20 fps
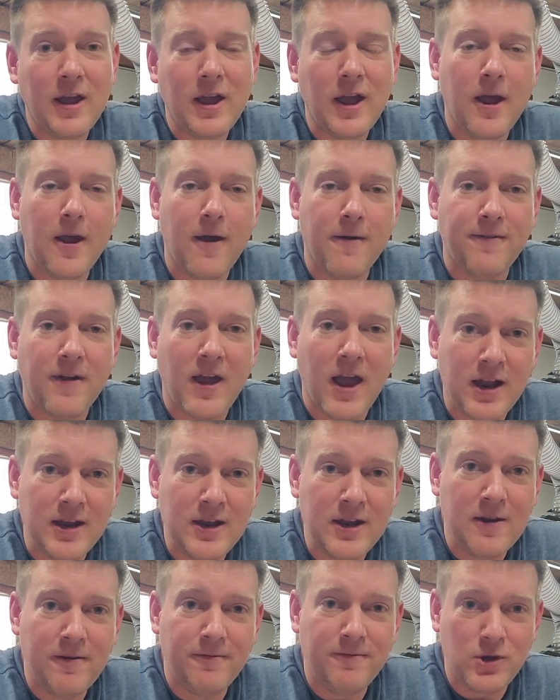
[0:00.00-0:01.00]
If
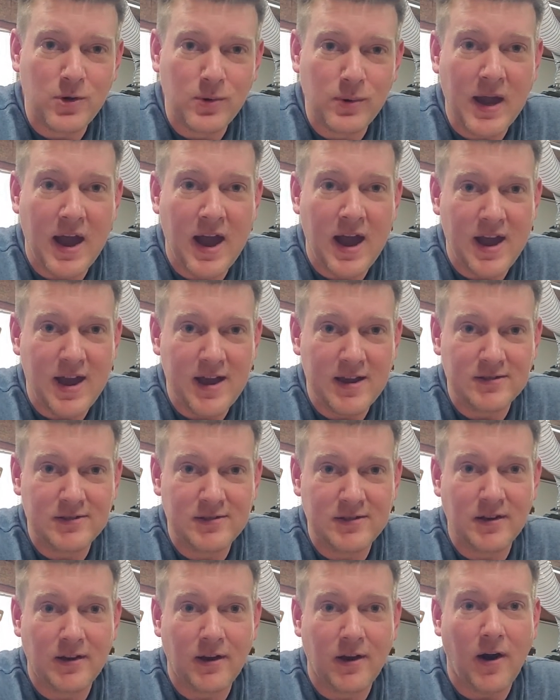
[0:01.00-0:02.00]
any of you guys
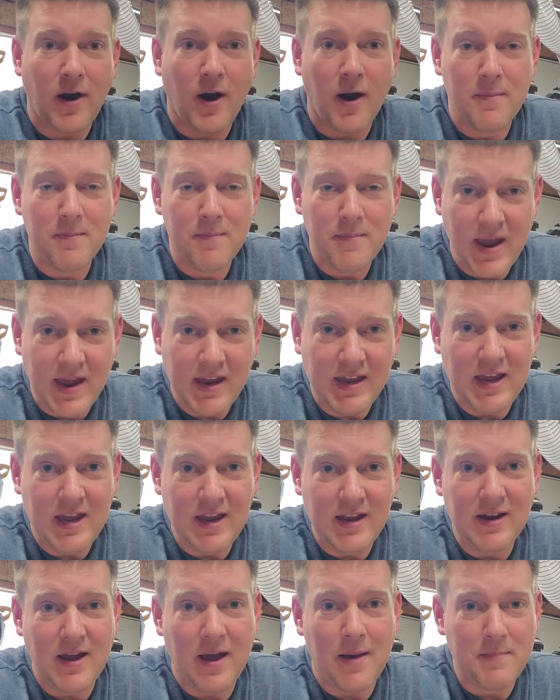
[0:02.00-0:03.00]
are
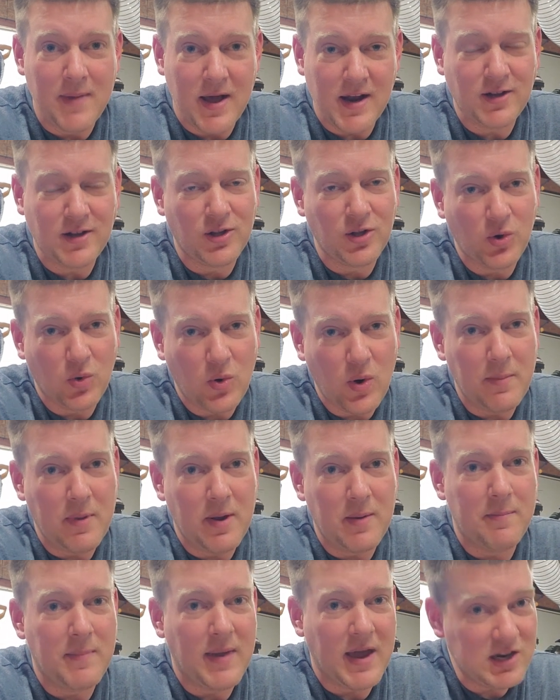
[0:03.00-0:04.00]
making a medical
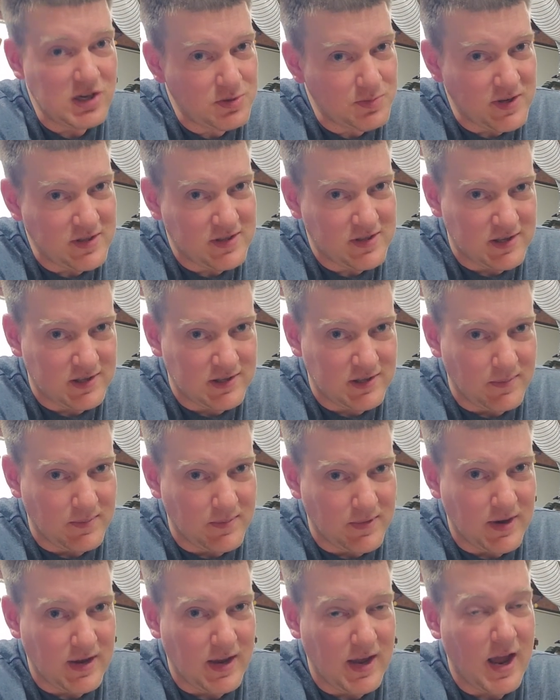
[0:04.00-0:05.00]
equipment management system
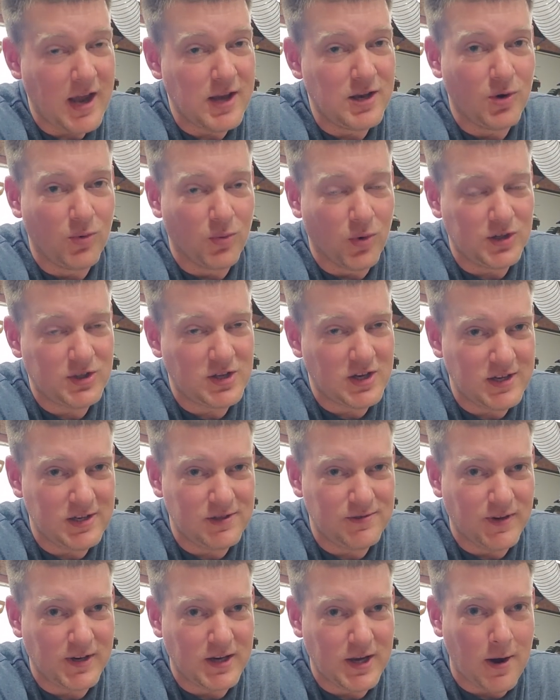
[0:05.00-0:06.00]
and you're watching this
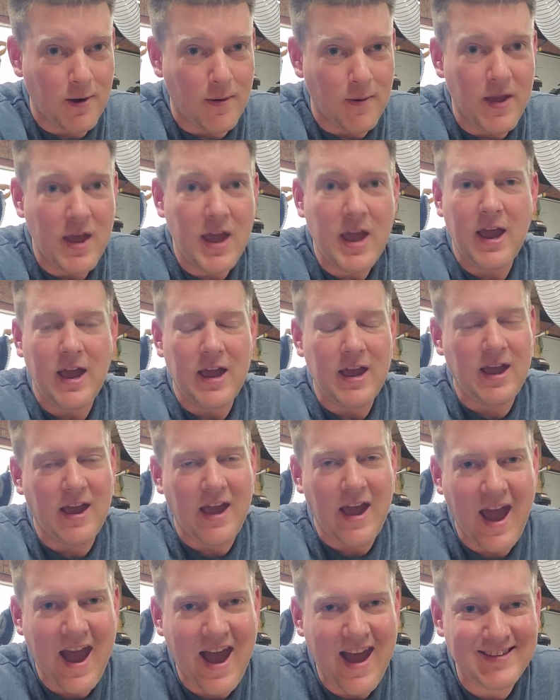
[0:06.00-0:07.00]
video, it
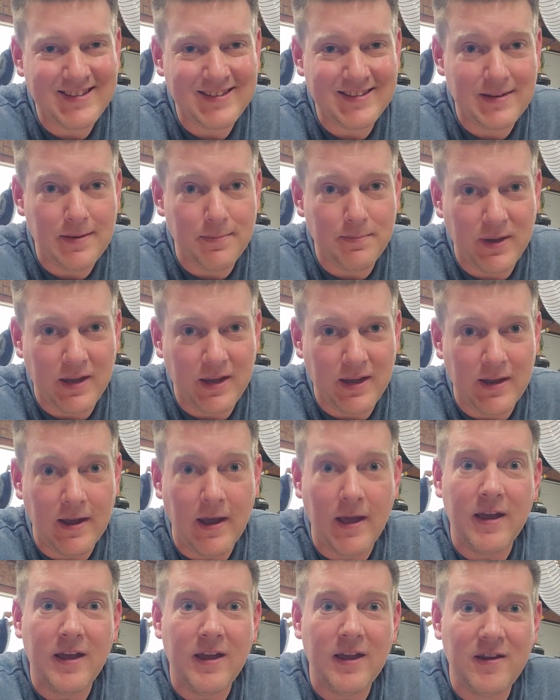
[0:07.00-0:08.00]
has to be
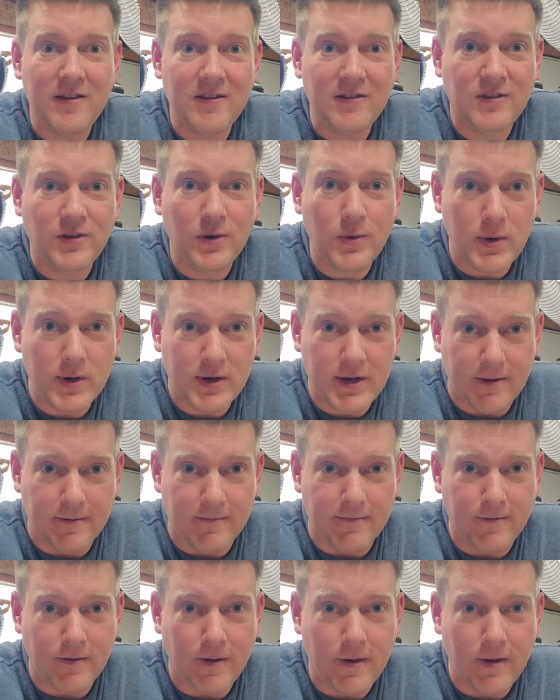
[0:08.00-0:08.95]
intuitive.